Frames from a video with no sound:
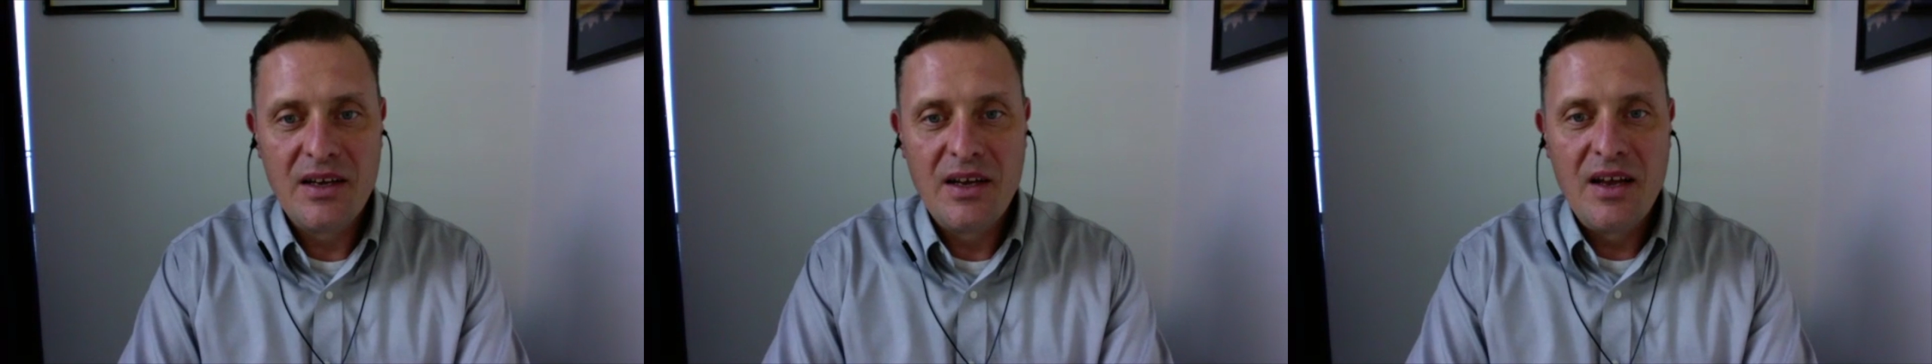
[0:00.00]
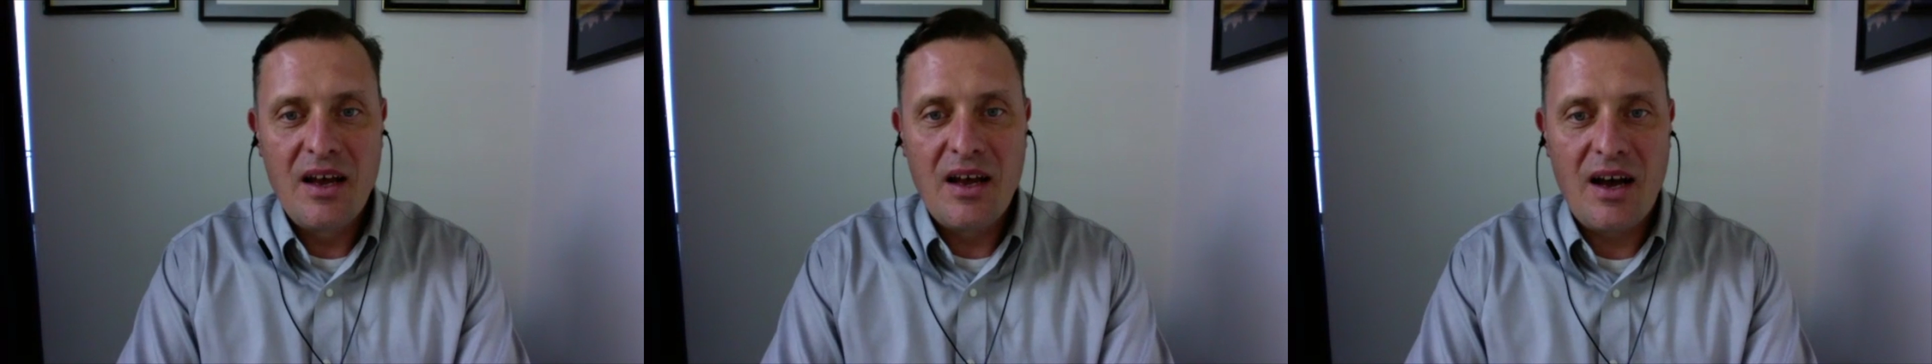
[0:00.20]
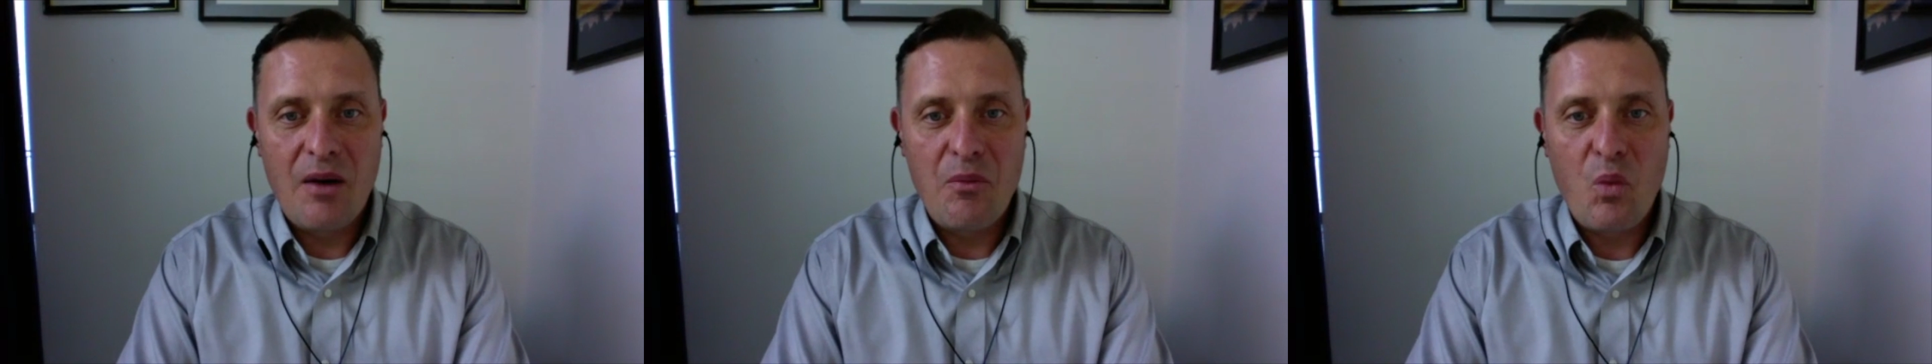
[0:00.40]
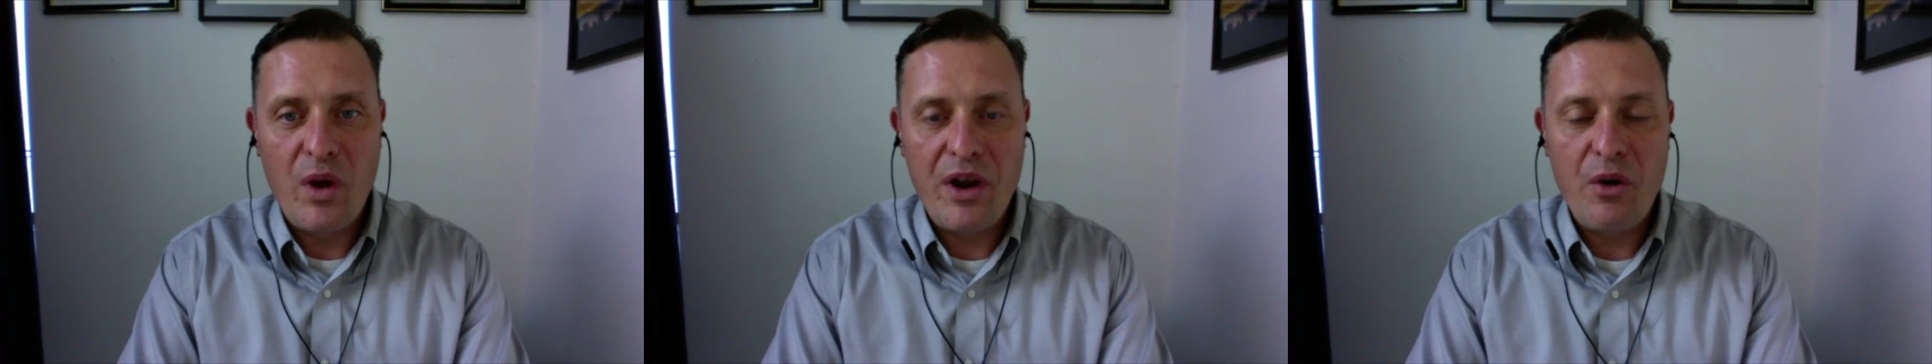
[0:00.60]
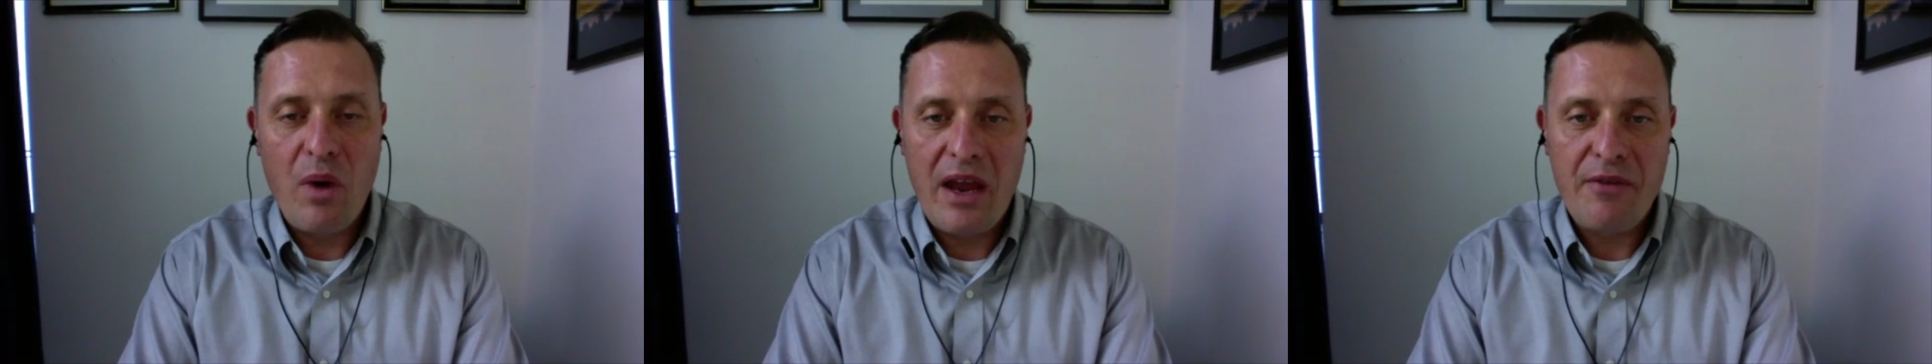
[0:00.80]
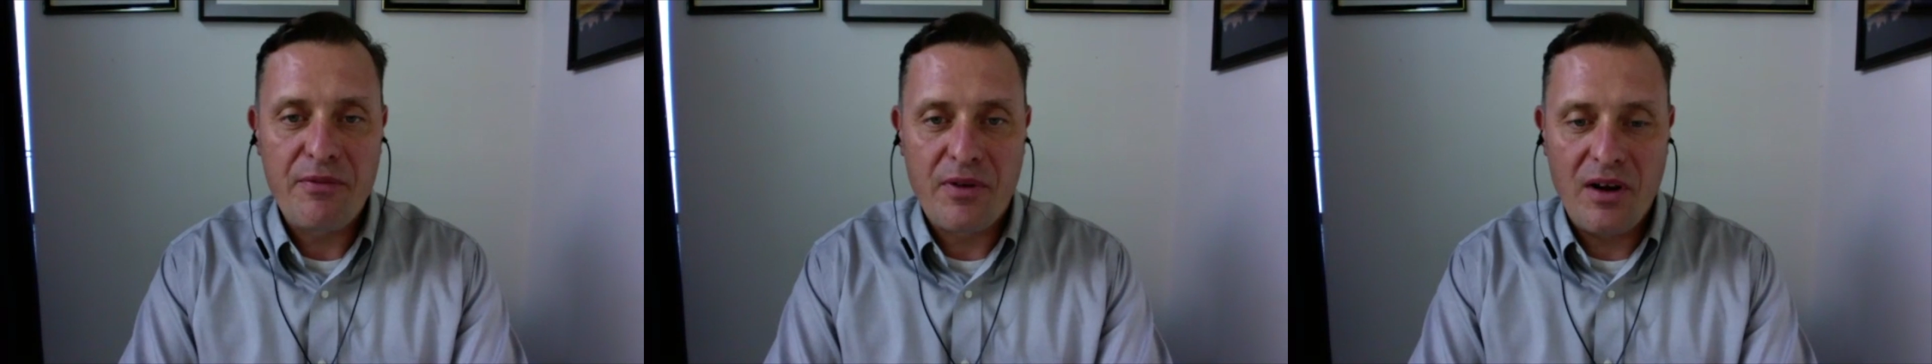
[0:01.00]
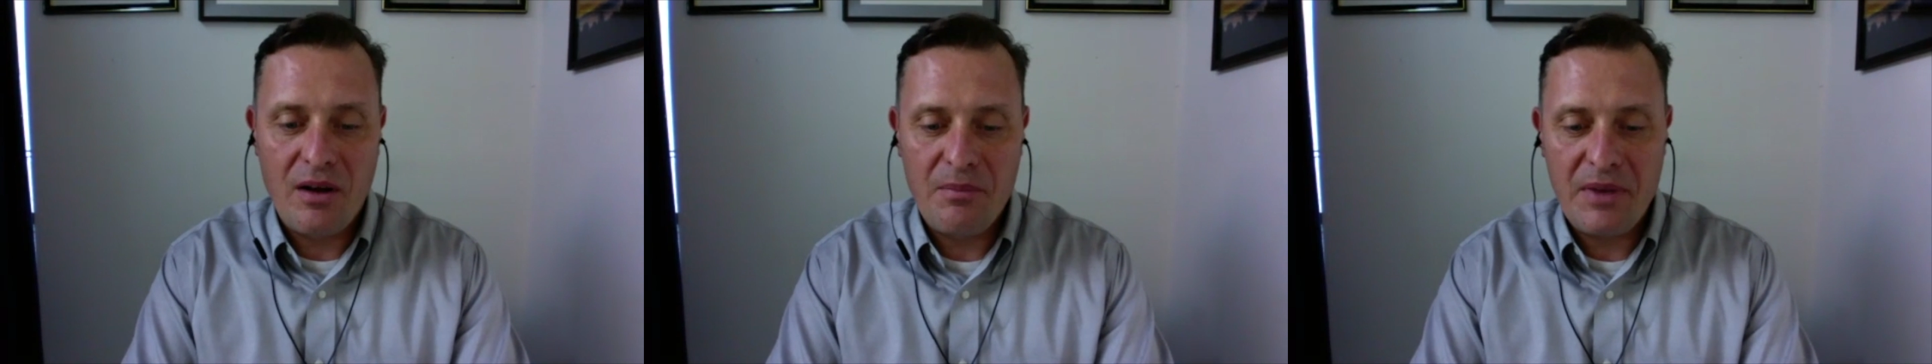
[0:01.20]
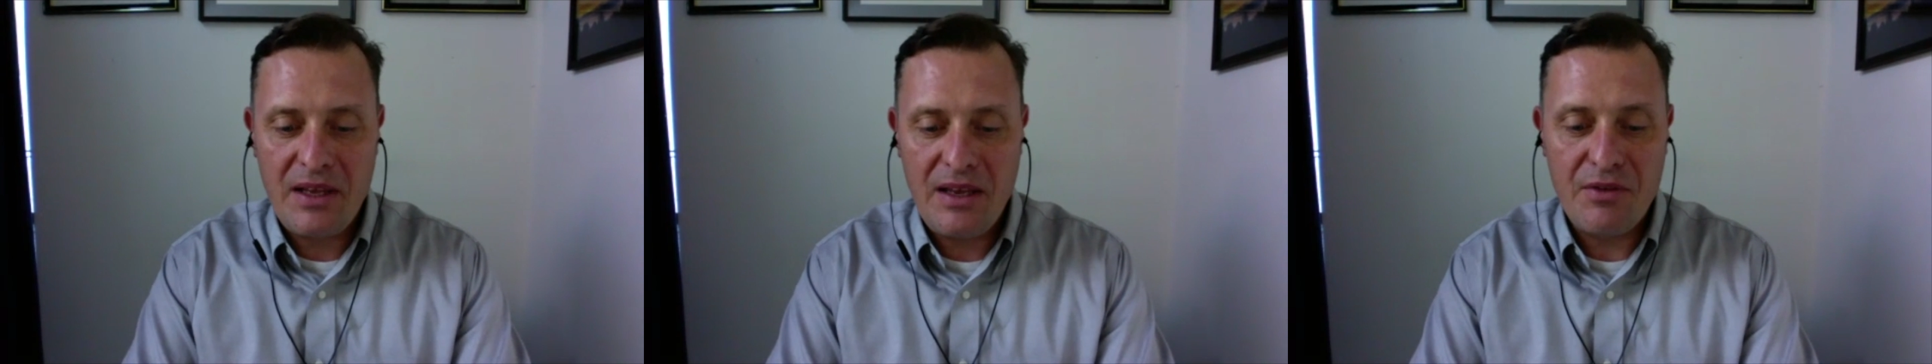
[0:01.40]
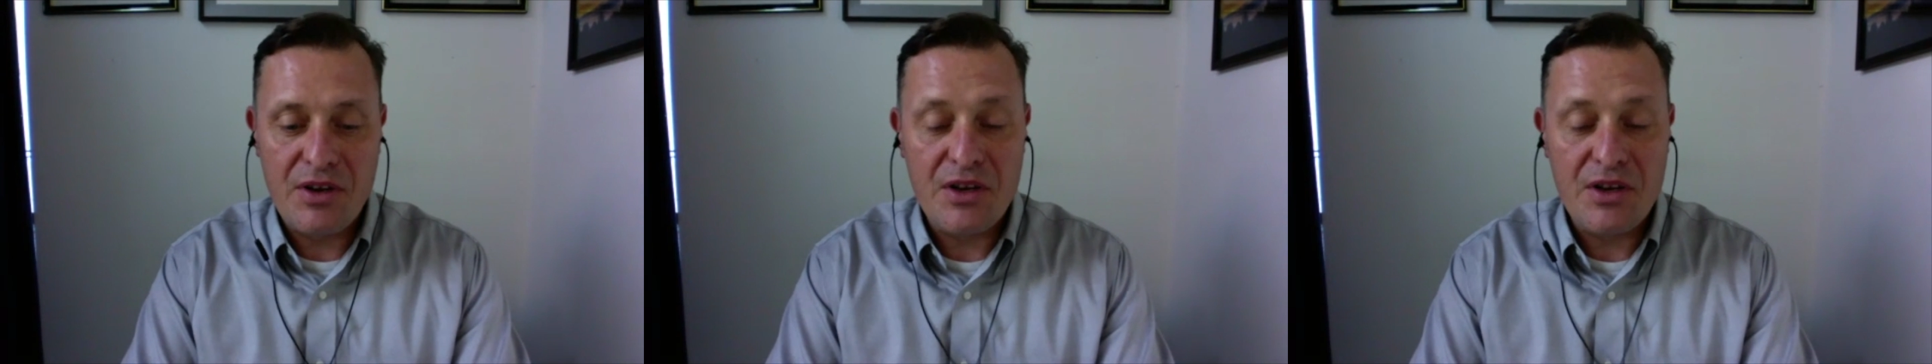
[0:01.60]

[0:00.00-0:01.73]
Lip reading: went away from even a